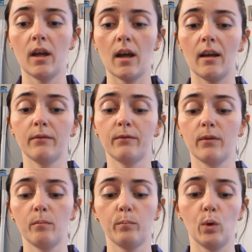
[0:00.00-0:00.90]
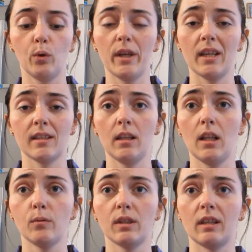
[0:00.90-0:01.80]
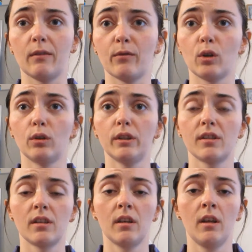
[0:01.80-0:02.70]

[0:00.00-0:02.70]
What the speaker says: I've bought this in loads of different colours,